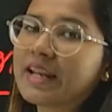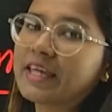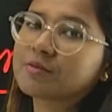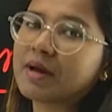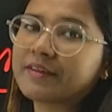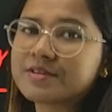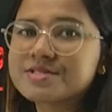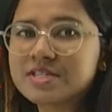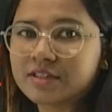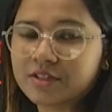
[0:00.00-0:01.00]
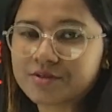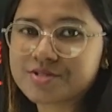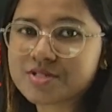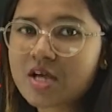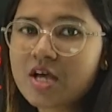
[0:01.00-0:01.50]
liked by the
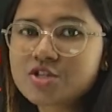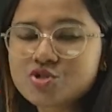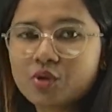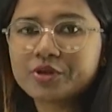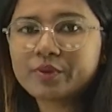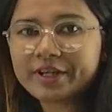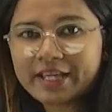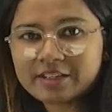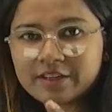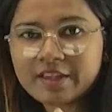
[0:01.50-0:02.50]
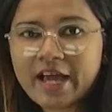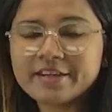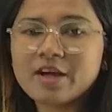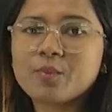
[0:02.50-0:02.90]
seniors. So you are getting the idea.